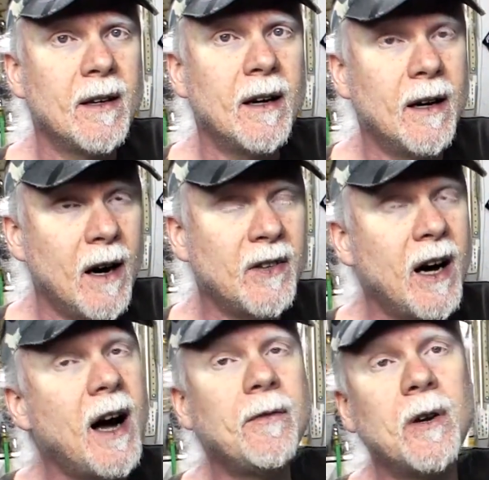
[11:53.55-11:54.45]
on
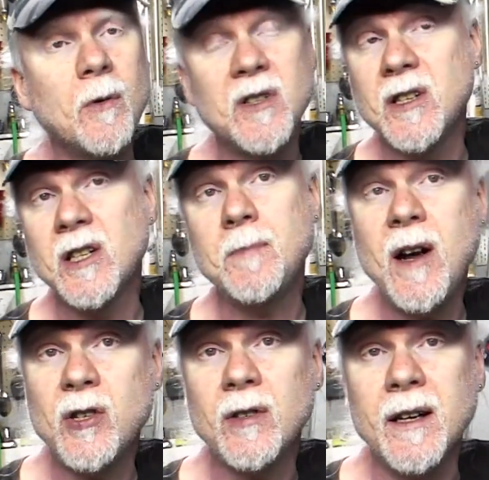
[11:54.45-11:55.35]
the high frequencies
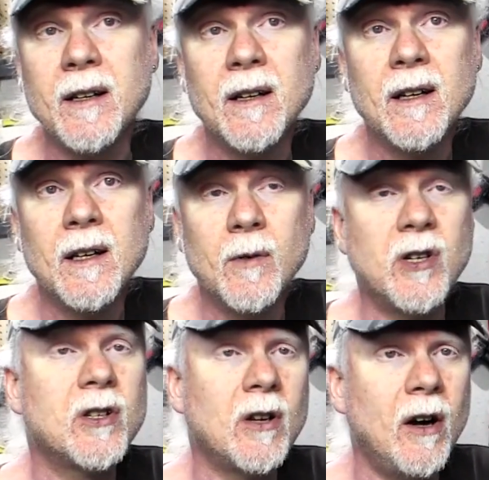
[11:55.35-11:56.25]
especially,
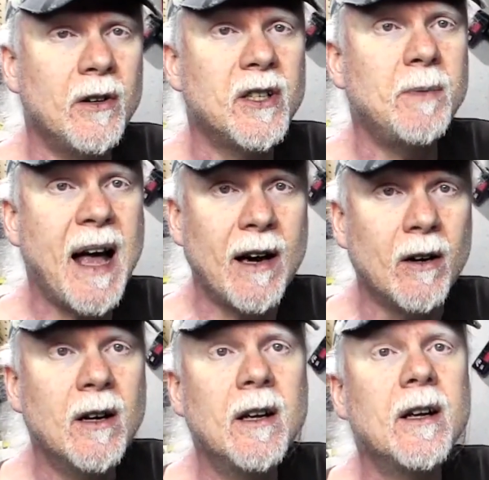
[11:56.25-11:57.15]
which is called
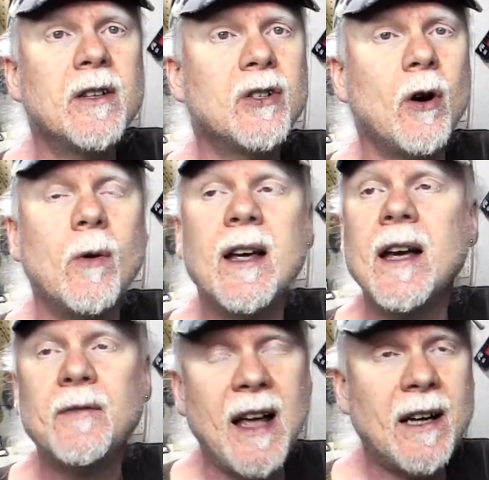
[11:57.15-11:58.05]
splatter. So
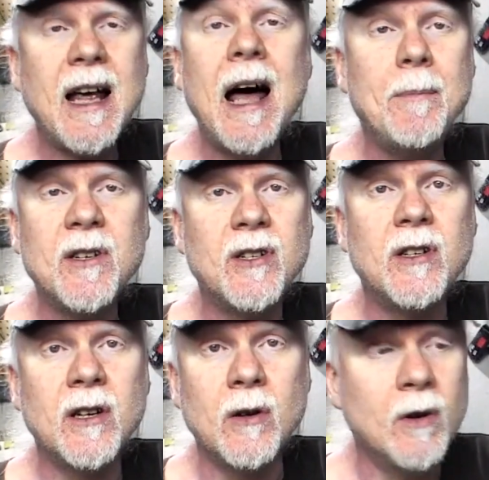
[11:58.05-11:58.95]
if that happens
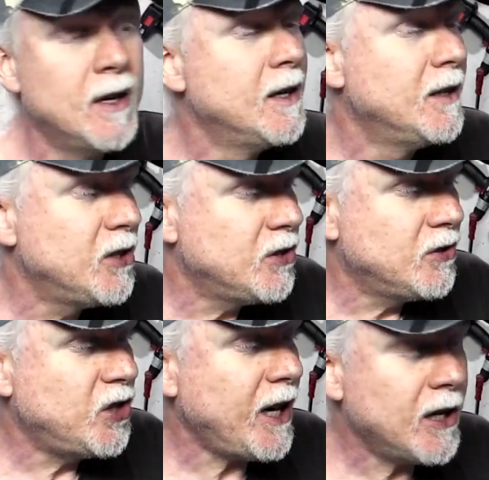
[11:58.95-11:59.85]
to you,
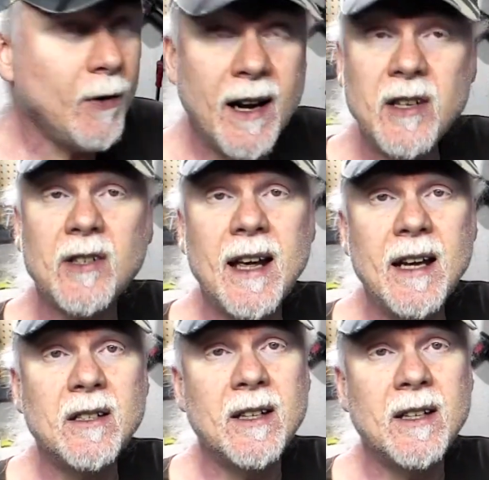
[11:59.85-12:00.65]
check your anti-skating